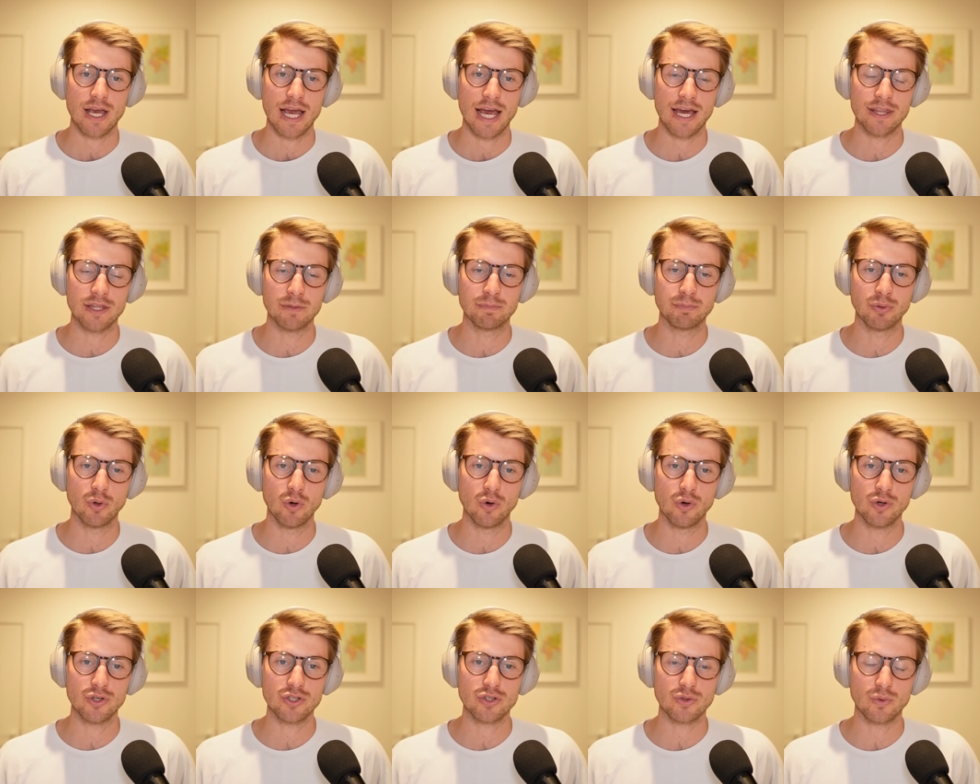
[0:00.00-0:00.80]
and the
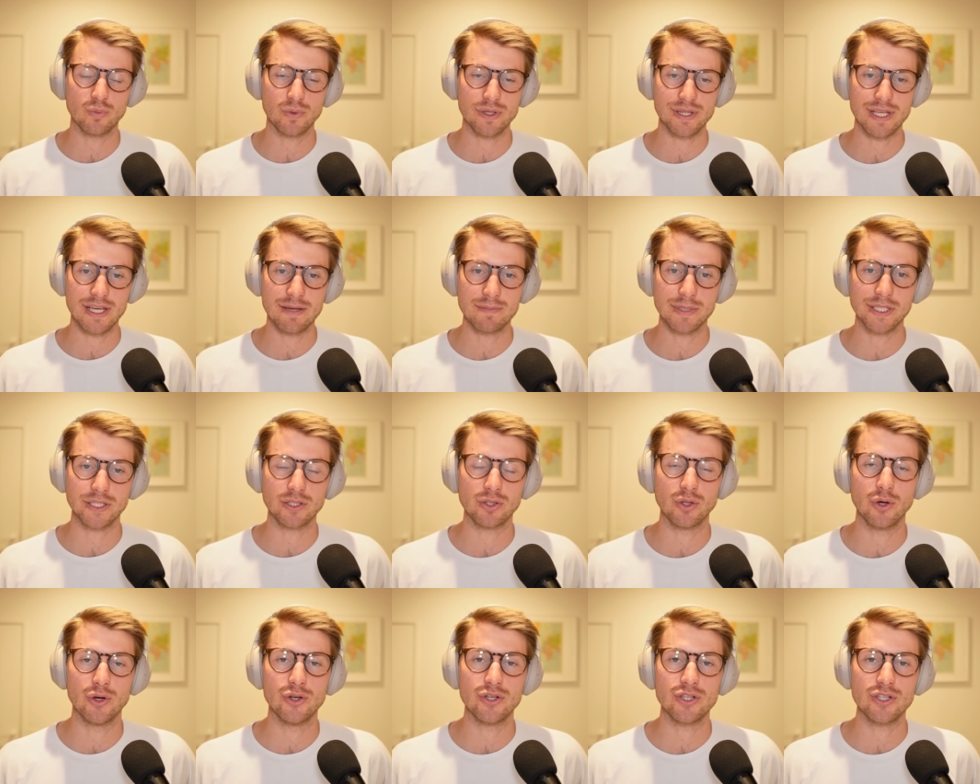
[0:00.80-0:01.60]
board, with him
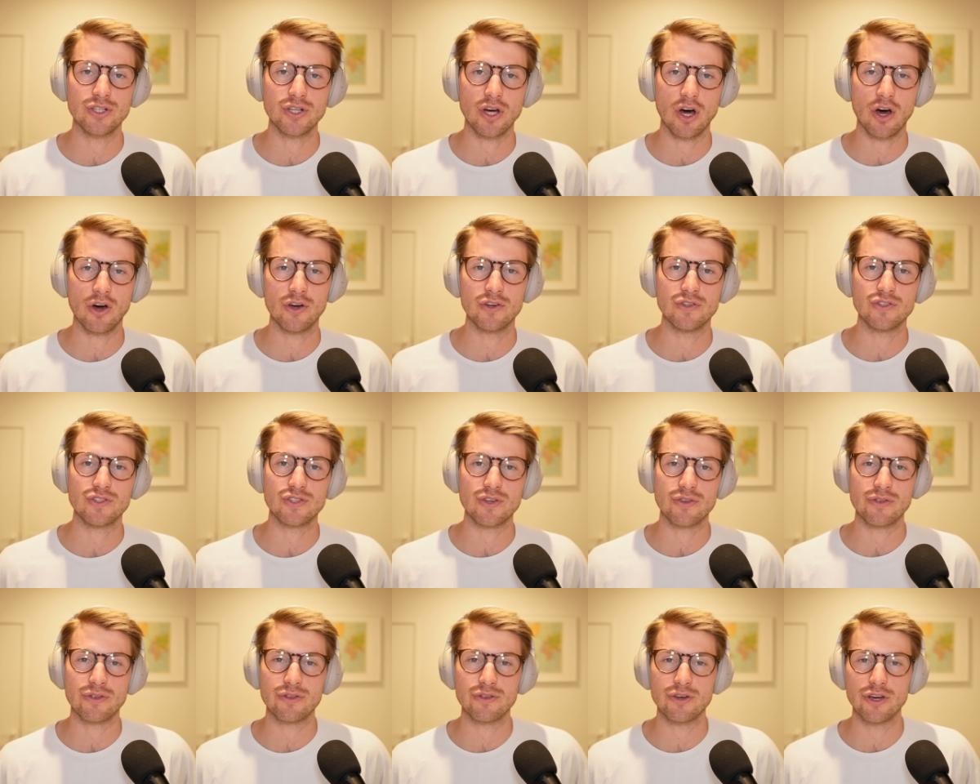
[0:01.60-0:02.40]
included,
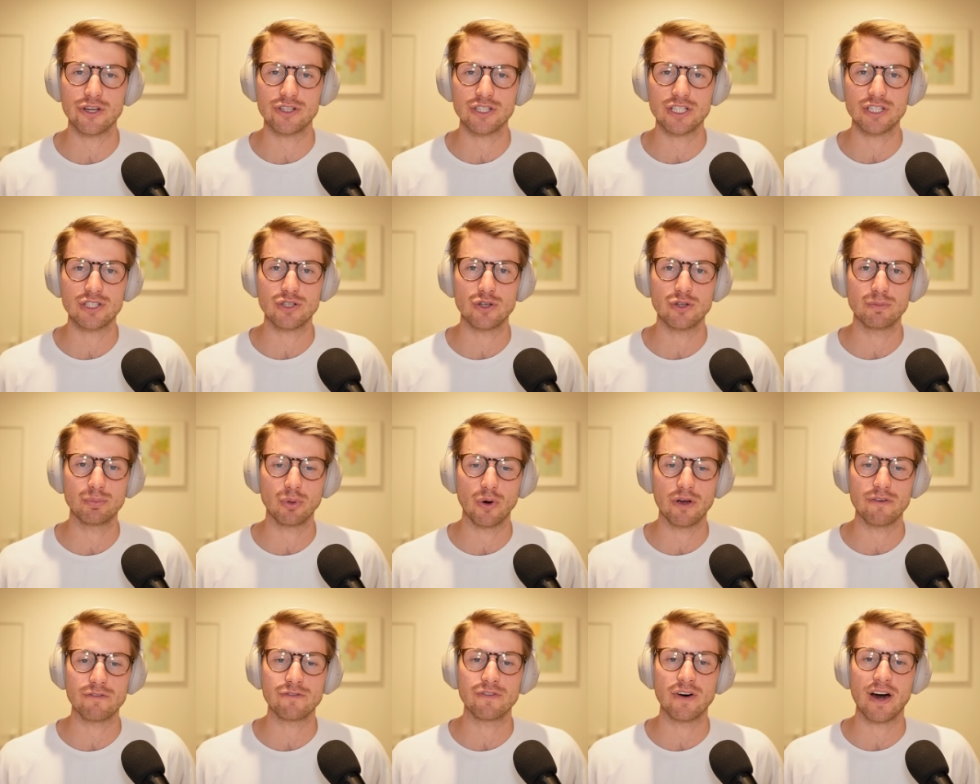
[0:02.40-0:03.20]
owns
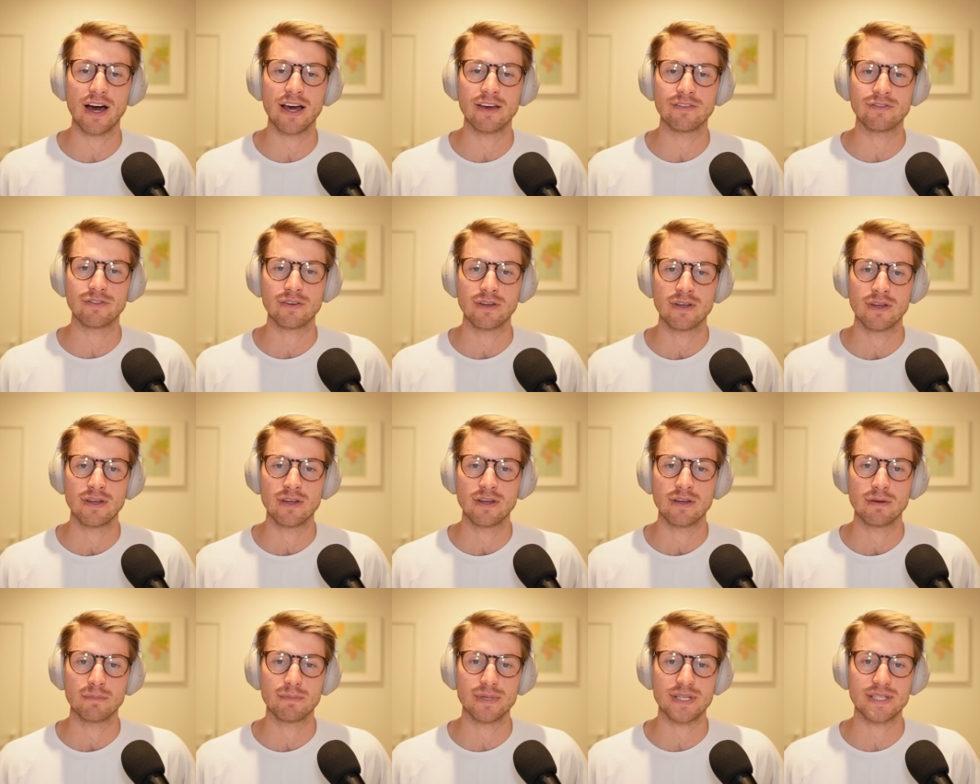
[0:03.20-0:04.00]

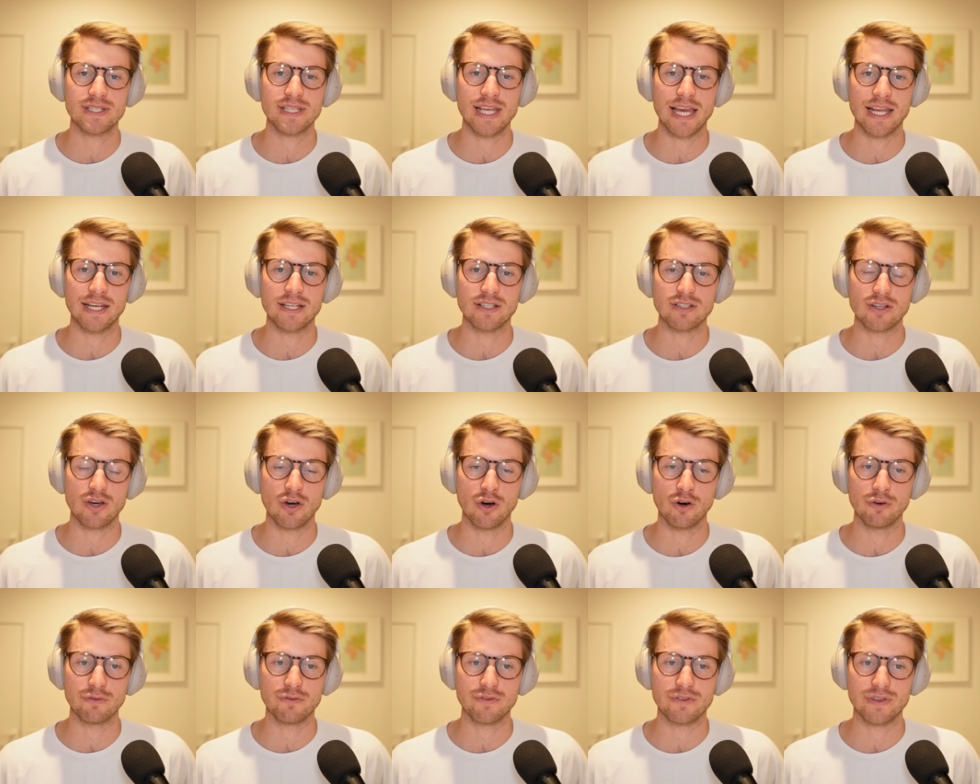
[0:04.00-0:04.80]
32.5%
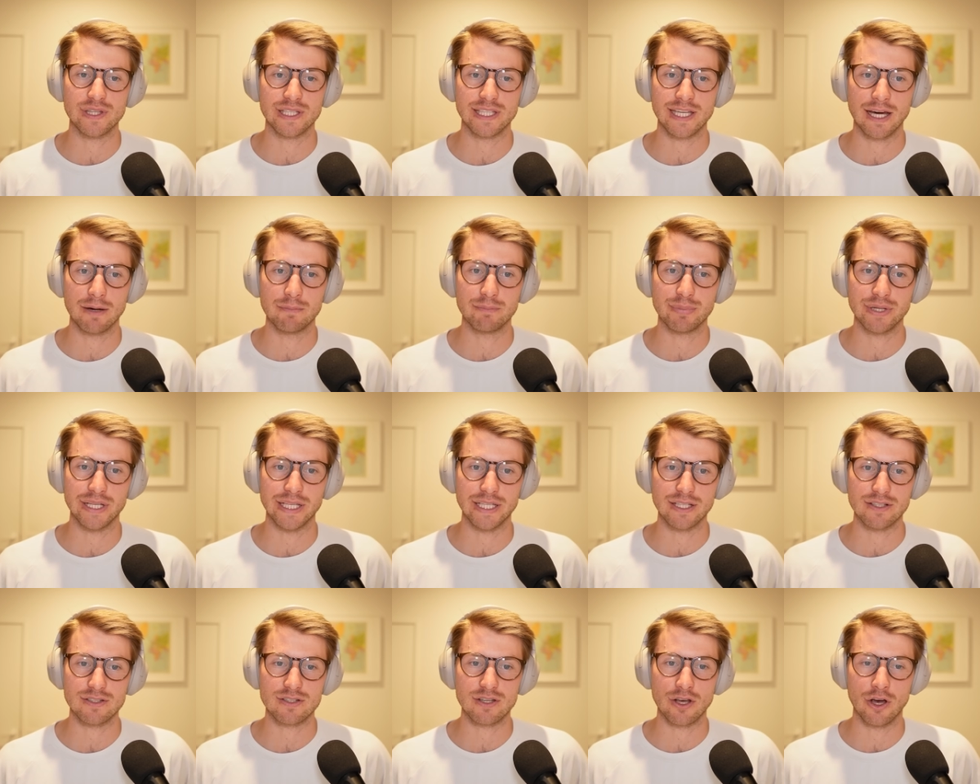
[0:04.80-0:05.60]
of the
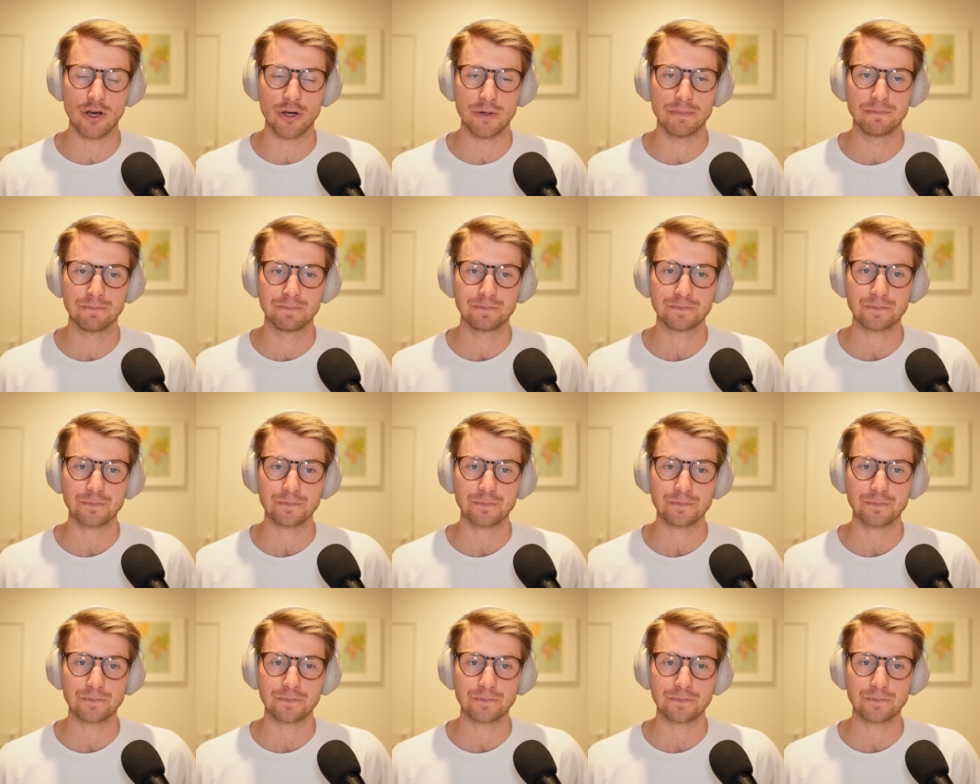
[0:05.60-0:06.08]
company. So,